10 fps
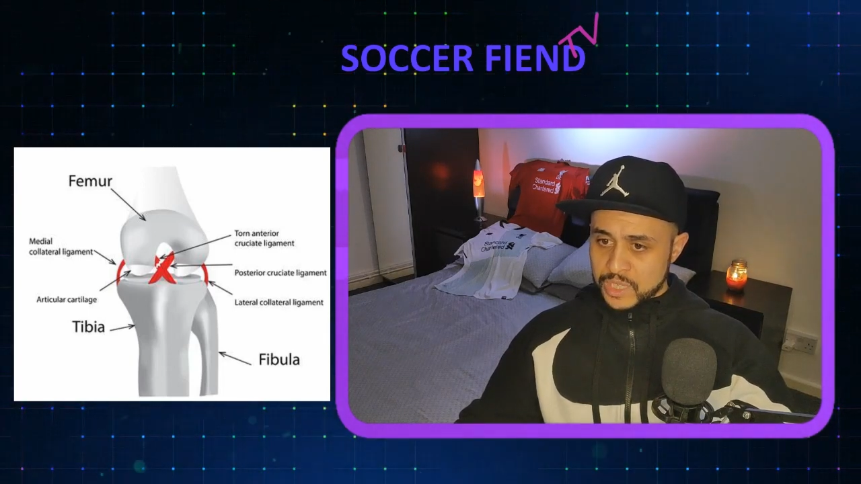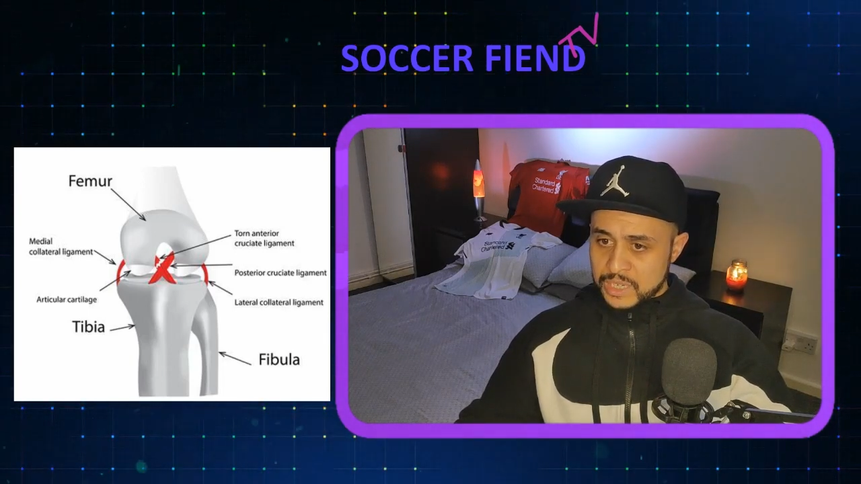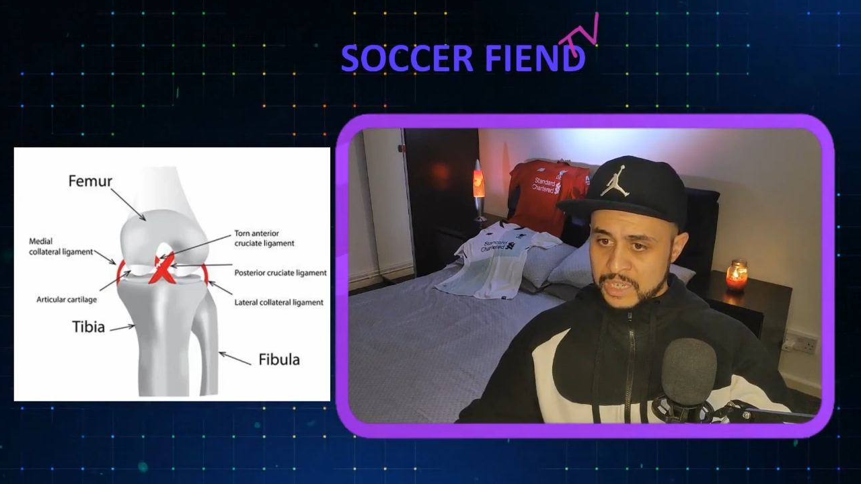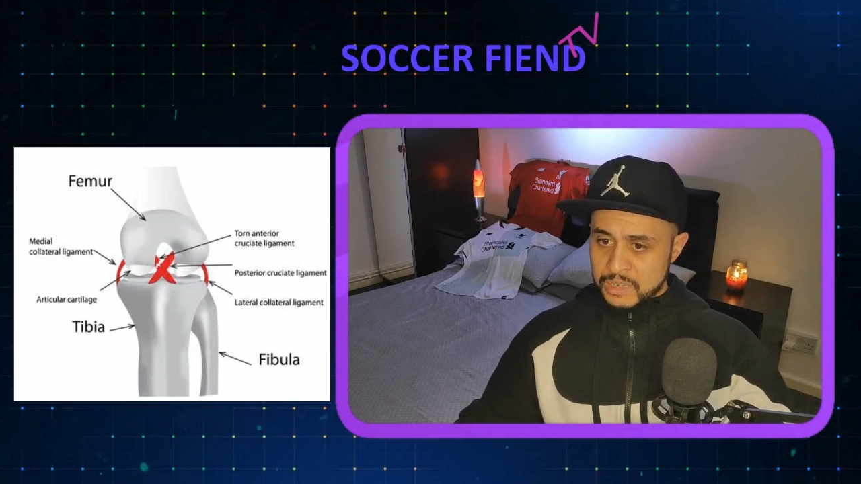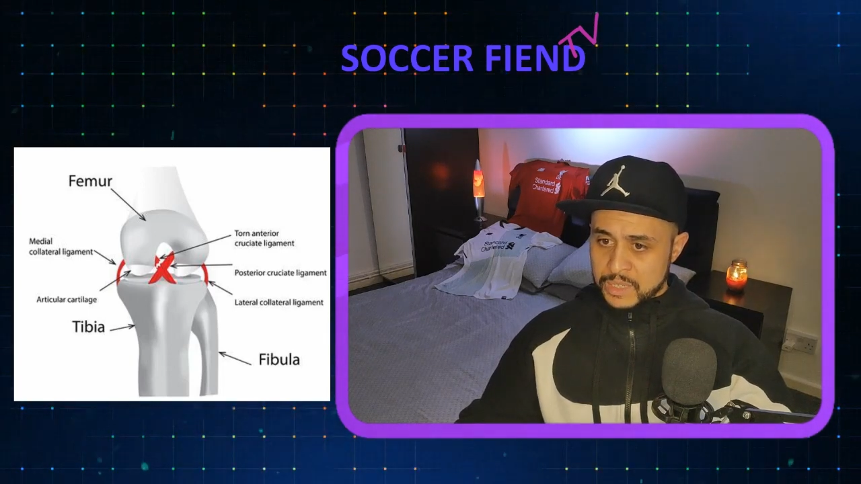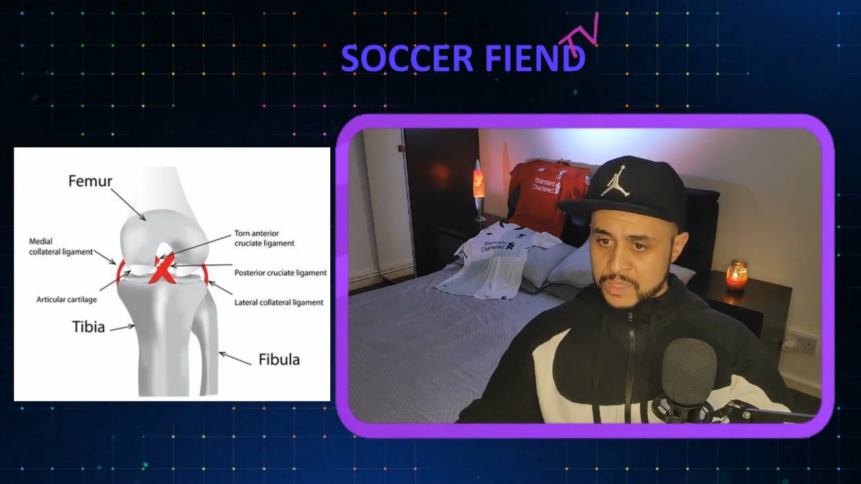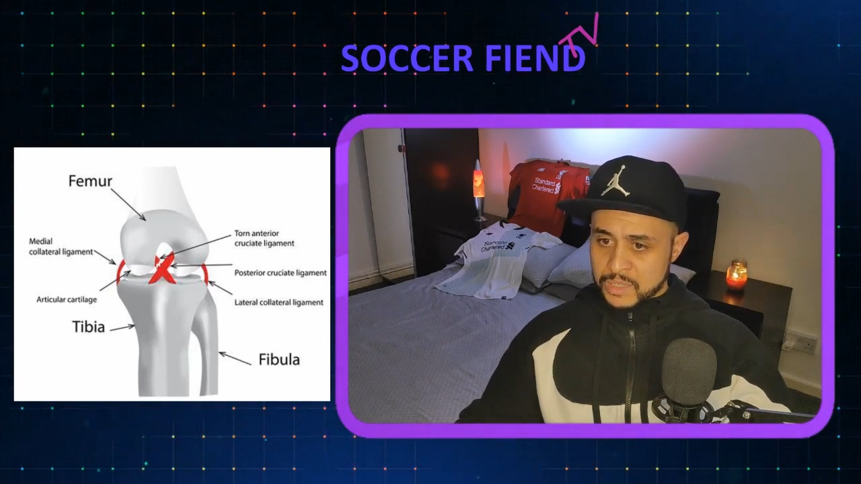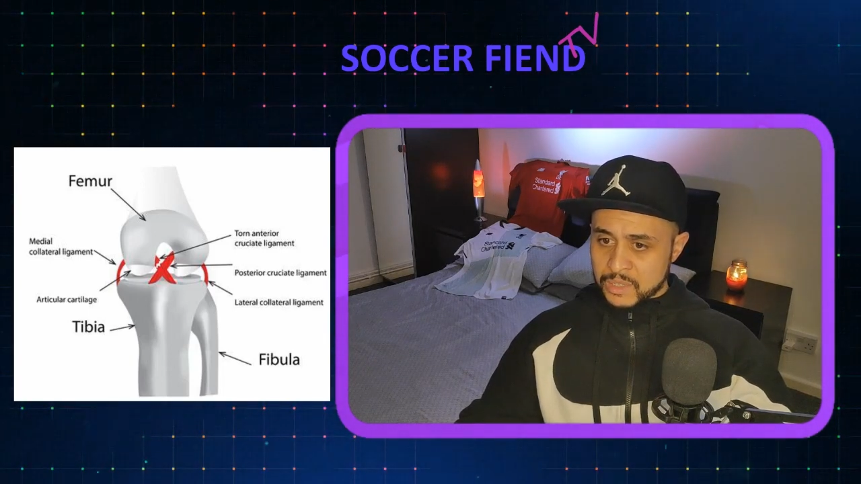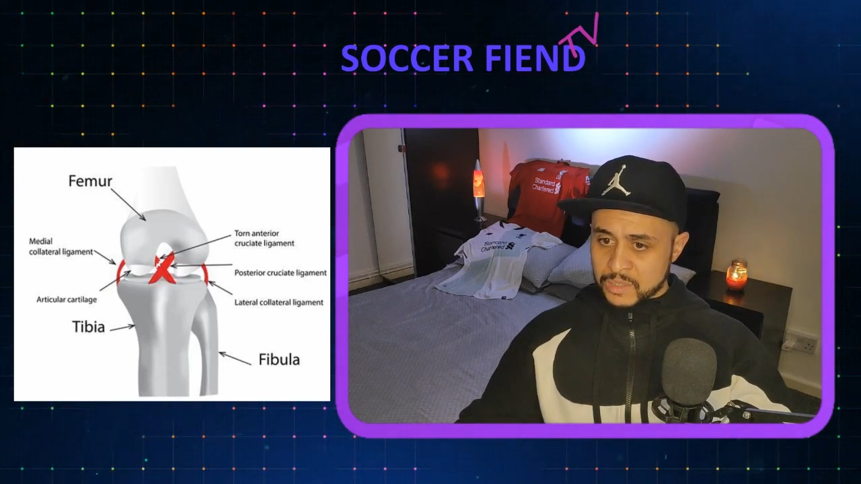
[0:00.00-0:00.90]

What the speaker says: ligament,